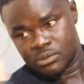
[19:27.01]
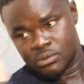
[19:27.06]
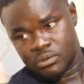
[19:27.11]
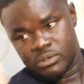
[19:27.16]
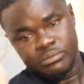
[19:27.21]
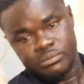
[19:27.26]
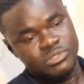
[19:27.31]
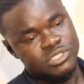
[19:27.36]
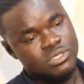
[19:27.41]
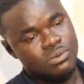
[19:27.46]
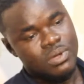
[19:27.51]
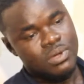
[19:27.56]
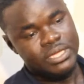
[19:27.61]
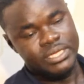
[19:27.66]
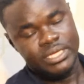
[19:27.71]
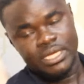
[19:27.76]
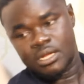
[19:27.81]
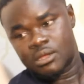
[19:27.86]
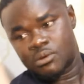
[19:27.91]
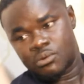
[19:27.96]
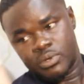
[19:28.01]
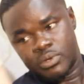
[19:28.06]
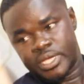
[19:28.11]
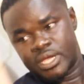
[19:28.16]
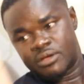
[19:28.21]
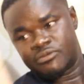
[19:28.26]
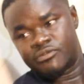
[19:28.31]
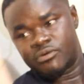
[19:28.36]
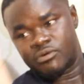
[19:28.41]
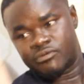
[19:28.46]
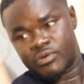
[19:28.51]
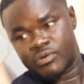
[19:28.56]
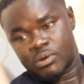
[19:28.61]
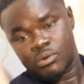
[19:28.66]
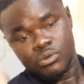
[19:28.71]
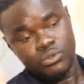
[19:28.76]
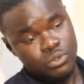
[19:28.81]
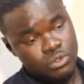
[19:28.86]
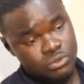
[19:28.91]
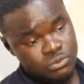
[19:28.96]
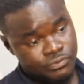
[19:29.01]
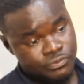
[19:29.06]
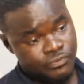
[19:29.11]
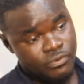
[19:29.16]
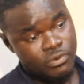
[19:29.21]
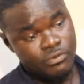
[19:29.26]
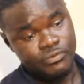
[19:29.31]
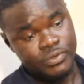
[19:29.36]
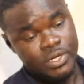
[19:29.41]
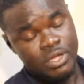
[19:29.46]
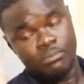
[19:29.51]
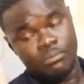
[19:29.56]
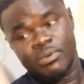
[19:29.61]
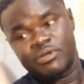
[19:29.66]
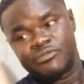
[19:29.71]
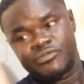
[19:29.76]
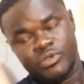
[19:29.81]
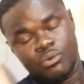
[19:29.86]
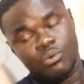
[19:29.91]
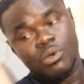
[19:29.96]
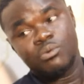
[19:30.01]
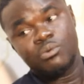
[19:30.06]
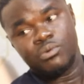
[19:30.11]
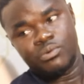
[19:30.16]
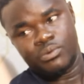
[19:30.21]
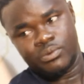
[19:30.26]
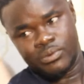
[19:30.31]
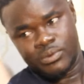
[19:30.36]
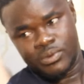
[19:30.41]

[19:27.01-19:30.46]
When you say one yana kwenya fourth, I'll toss a fourth now, but if you will.